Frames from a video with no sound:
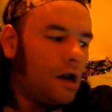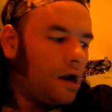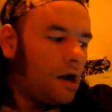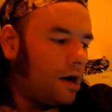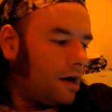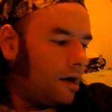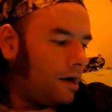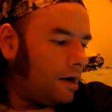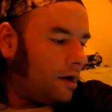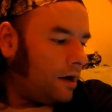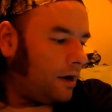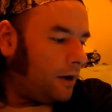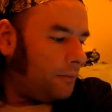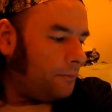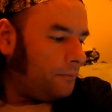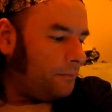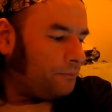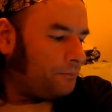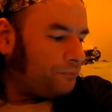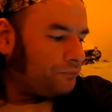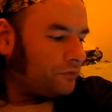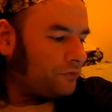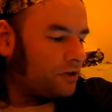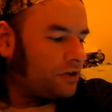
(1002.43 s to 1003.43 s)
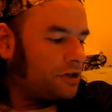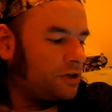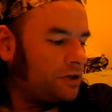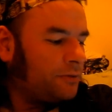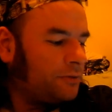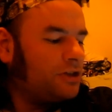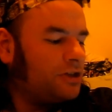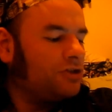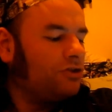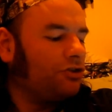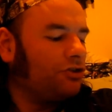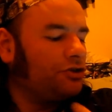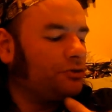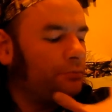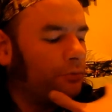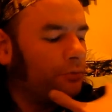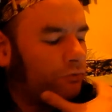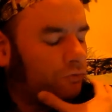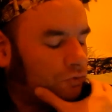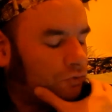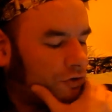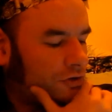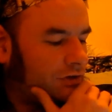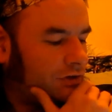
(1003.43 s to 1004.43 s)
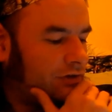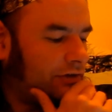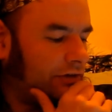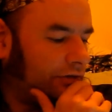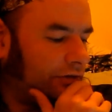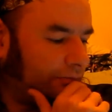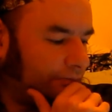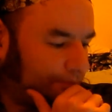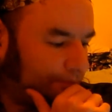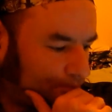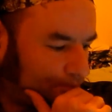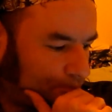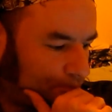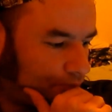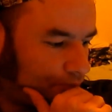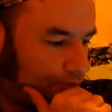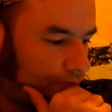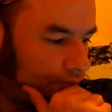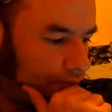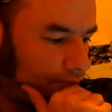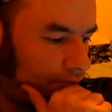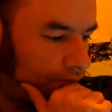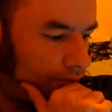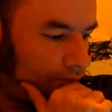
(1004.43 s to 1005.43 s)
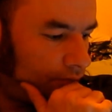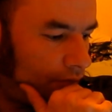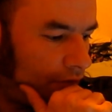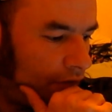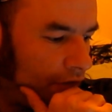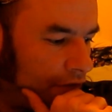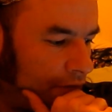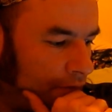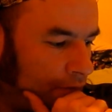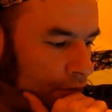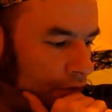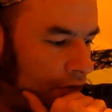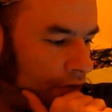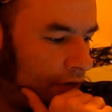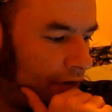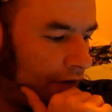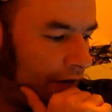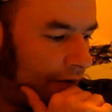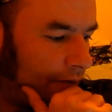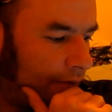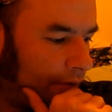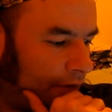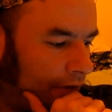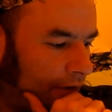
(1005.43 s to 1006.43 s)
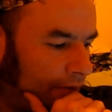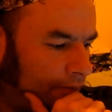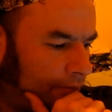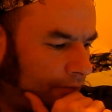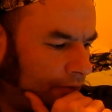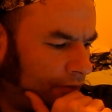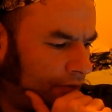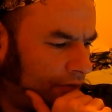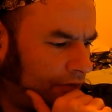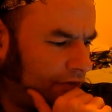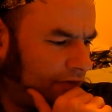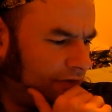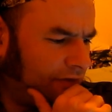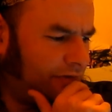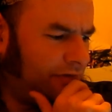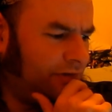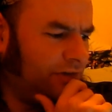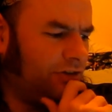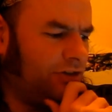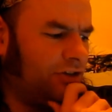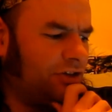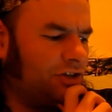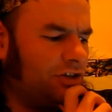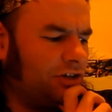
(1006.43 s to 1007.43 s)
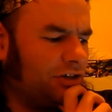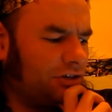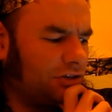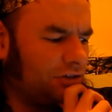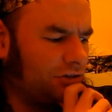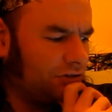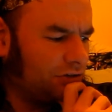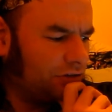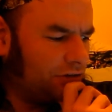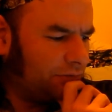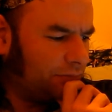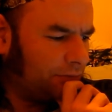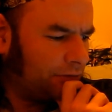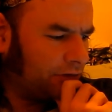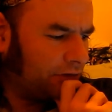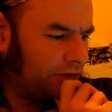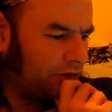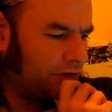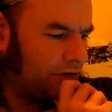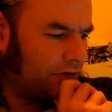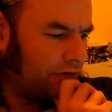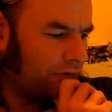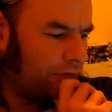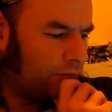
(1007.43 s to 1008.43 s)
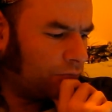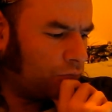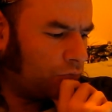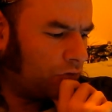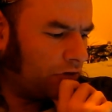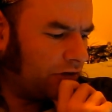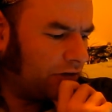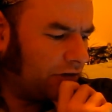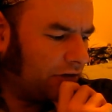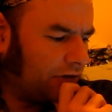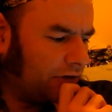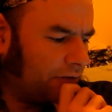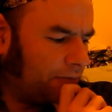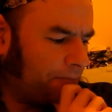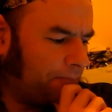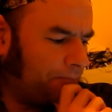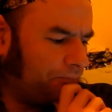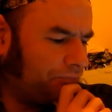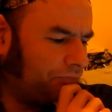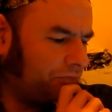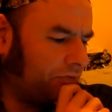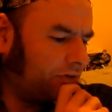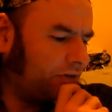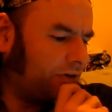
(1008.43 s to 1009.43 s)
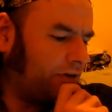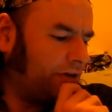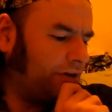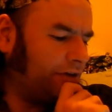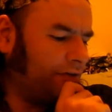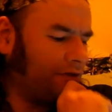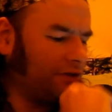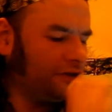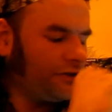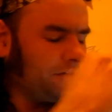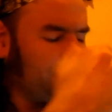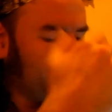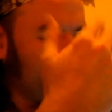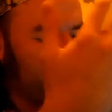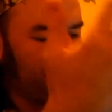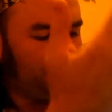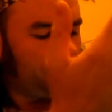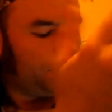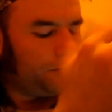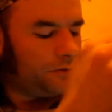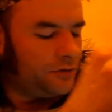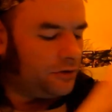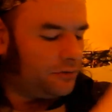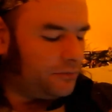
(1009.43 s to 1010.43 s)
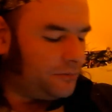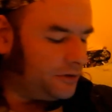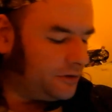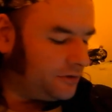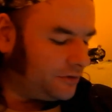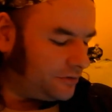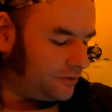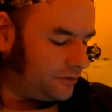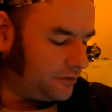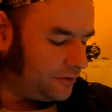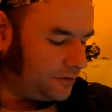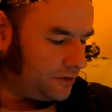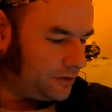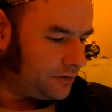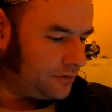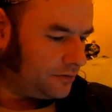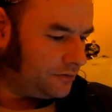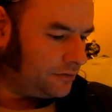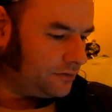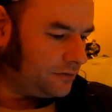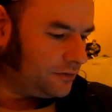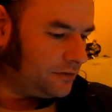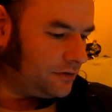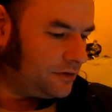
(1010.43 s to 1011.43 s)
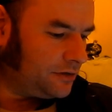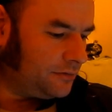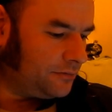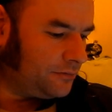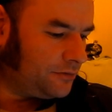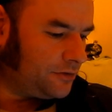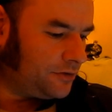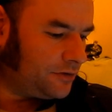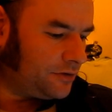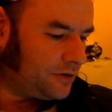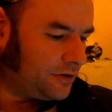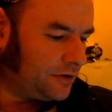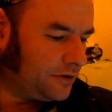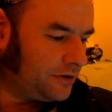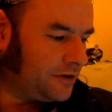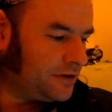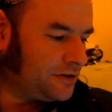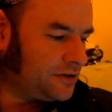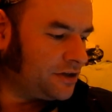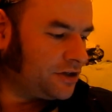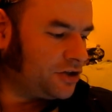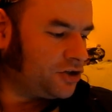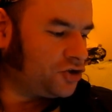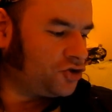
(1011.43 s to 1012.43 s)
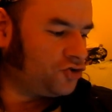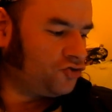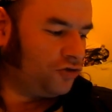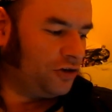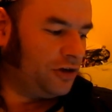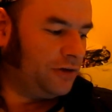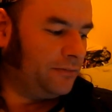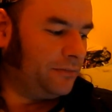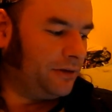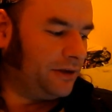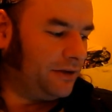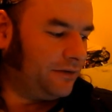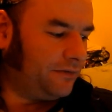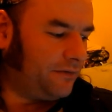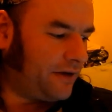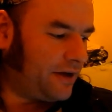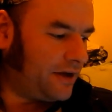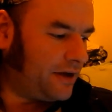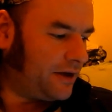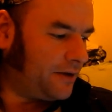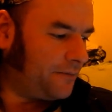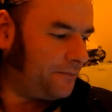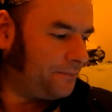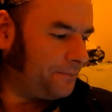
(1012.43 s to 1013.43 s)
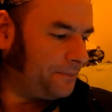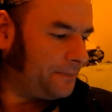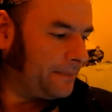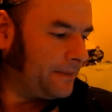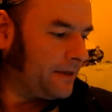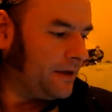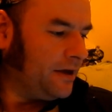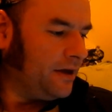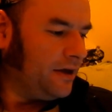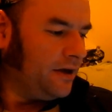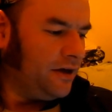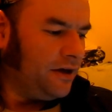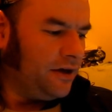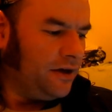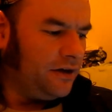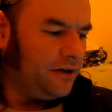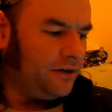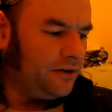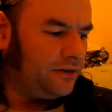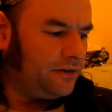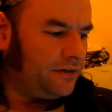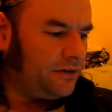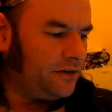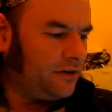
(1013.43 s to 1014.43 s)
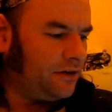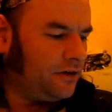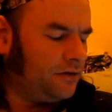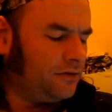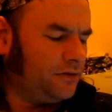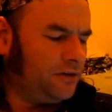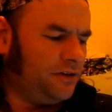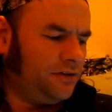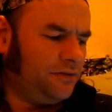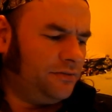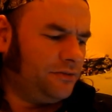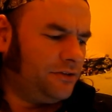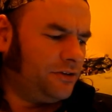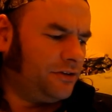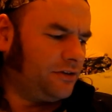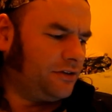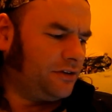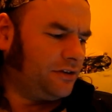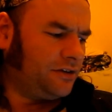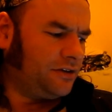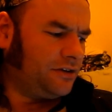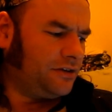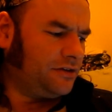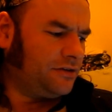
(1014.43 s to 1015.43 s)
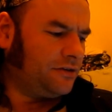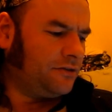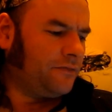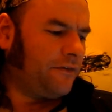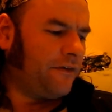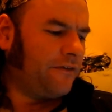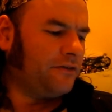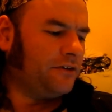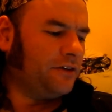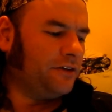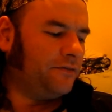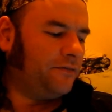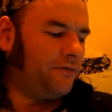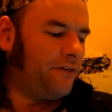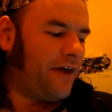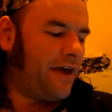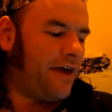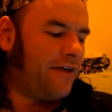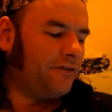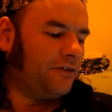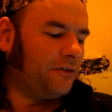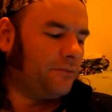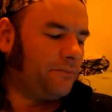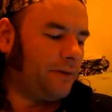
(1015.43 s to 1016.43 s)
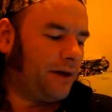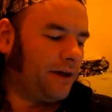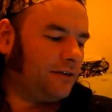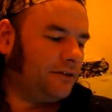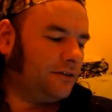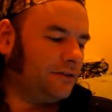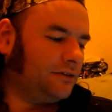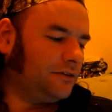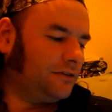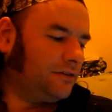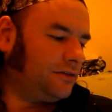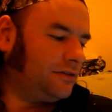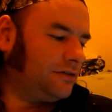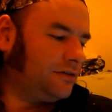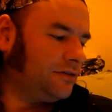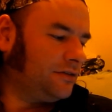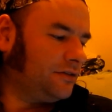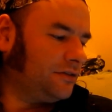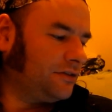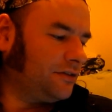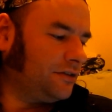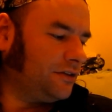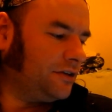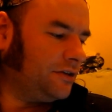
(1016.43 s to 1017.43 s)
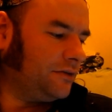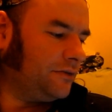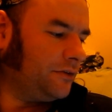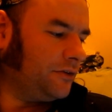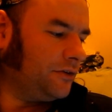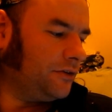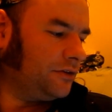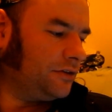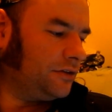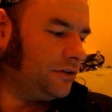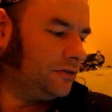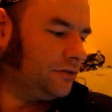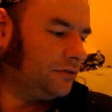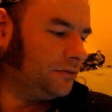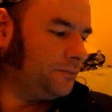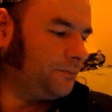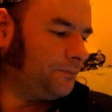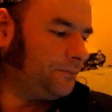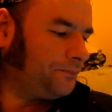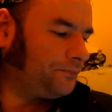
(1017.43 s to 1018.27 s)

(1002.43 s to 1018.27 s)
So it's not above criticism, to put it that way, but the suggestions he's making here are weird. Now, the guy who forwarded me this article seems to think it's extremely fair. He said, he seems to think it's a very fair and balanced kind of article.